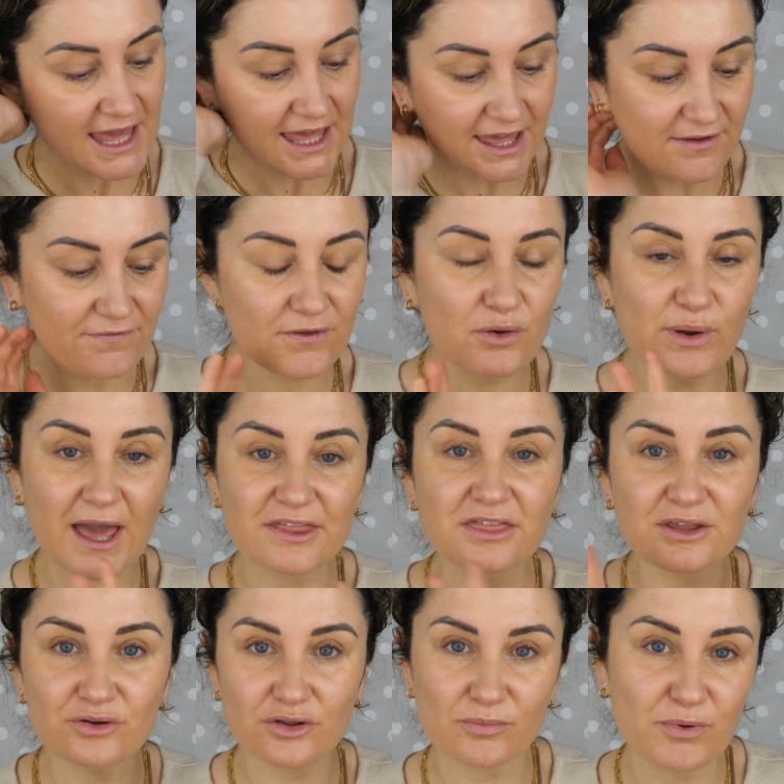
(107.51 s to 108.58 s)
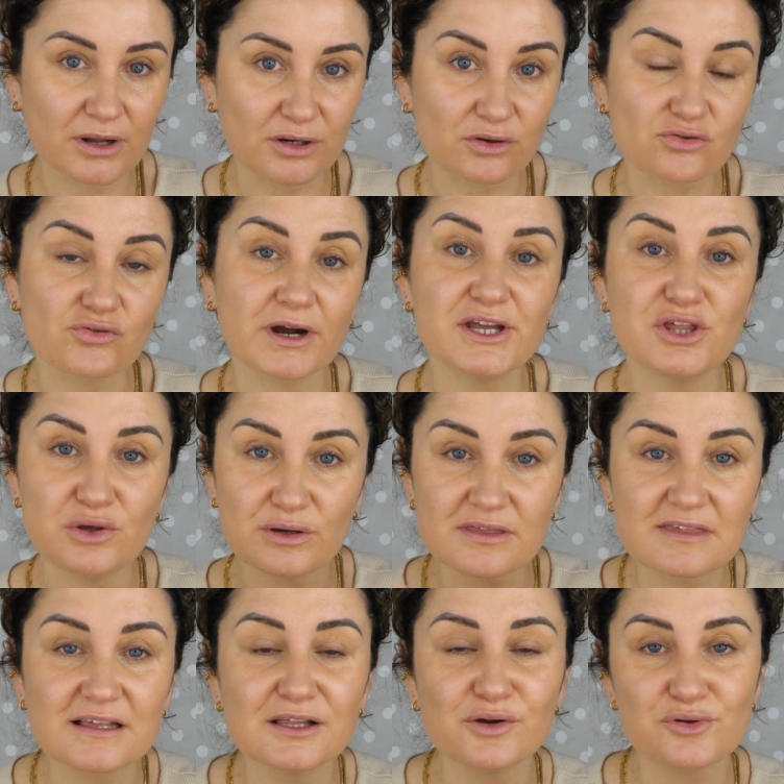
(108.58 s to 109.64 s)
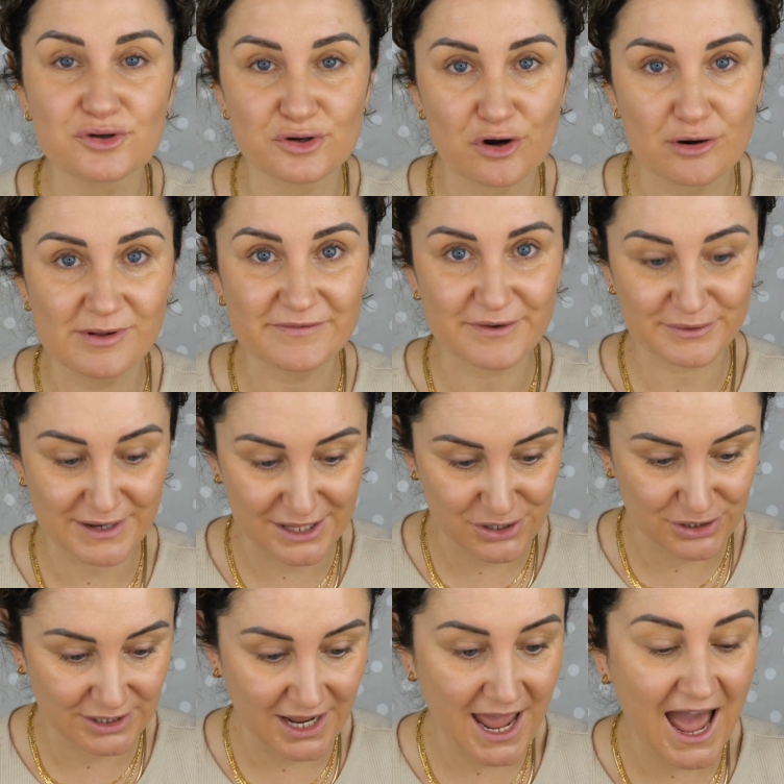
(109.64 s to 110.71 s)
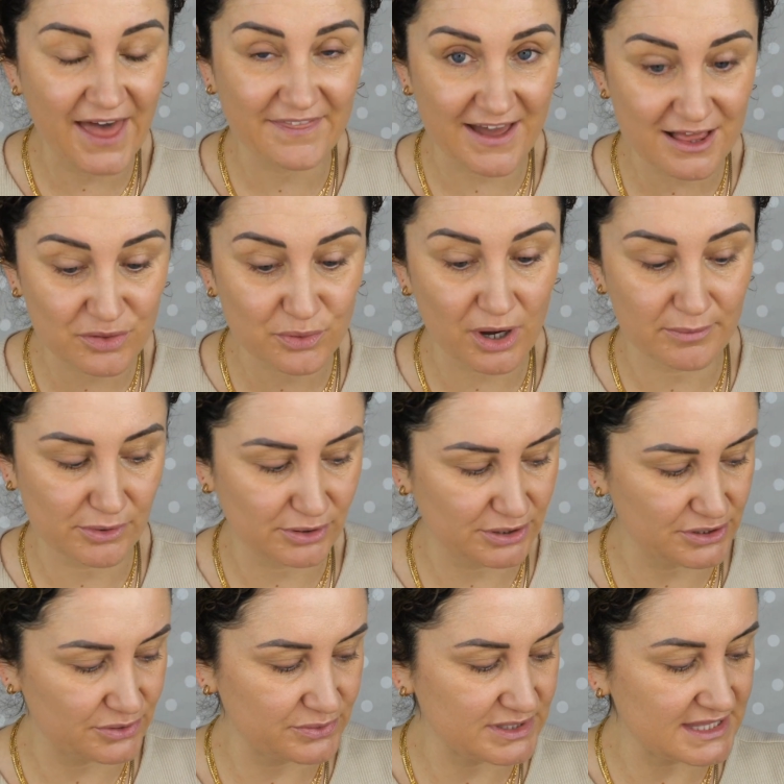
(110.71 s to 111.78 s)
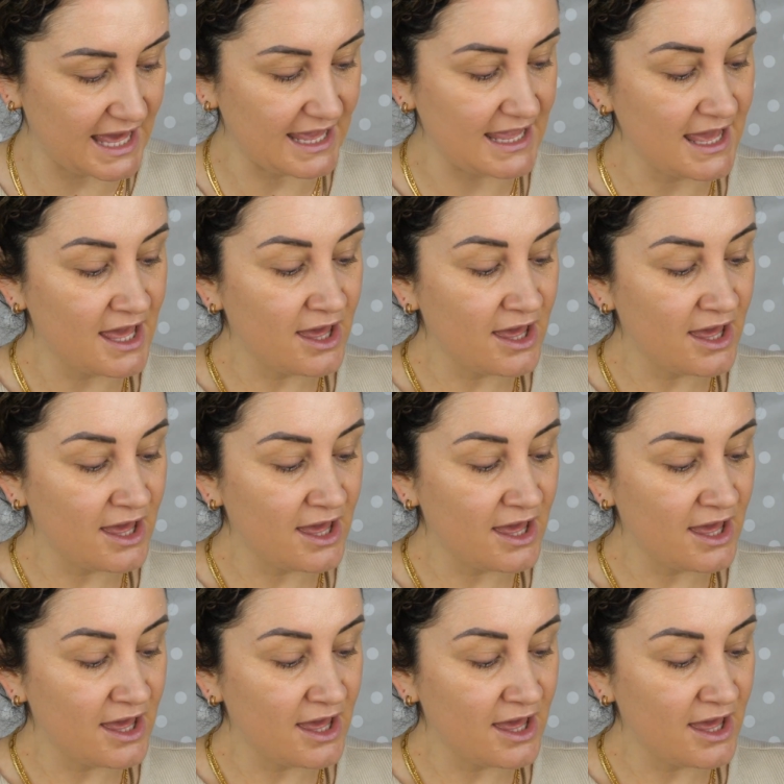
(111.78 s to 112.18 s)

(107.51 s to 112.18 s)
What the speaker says: if you get the other products right, you can still use your normal foundation. And that's what I'm going to do today.